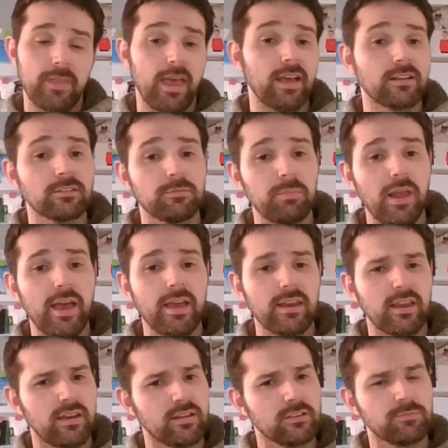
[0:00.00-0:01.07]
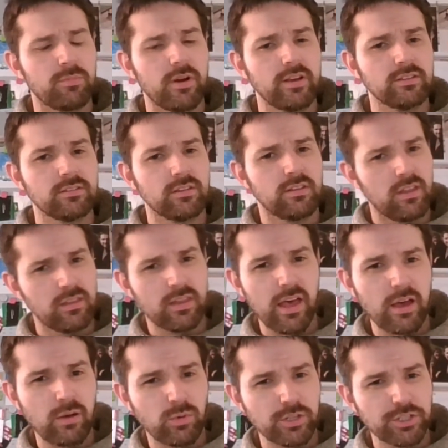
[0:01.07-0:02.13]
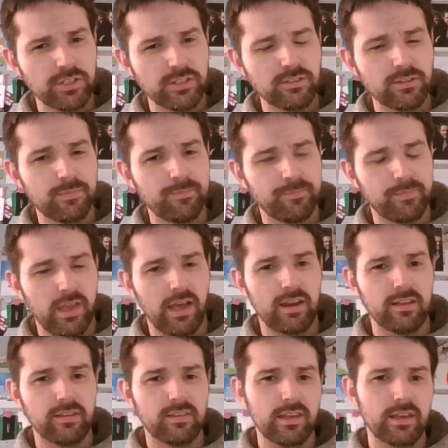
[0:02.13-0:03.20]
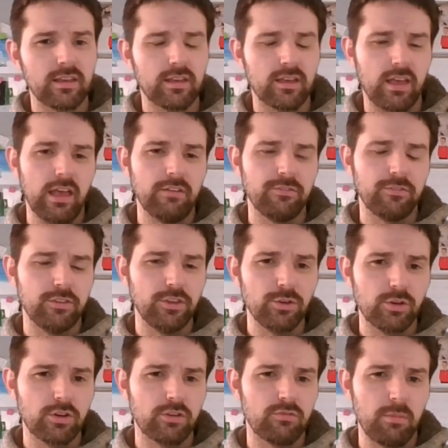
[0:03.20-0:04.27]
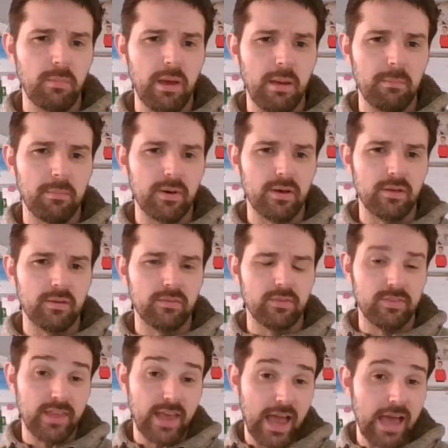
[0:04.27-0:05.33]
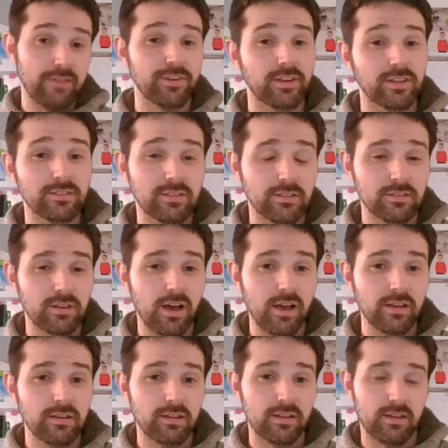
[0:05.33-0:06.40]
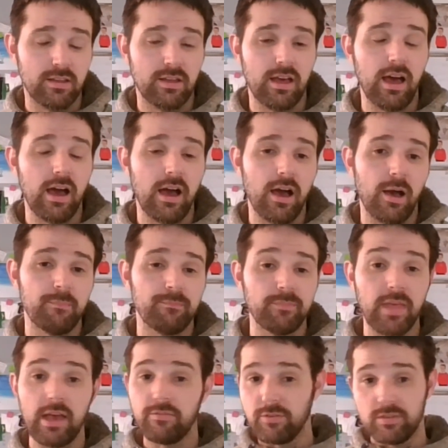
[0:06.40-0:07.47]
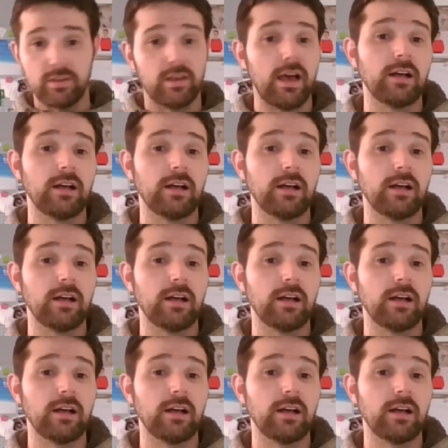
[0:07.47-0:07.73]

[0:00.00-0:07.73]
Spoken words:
explain and express their wishes. And I think if you can remember the advocacy side, everything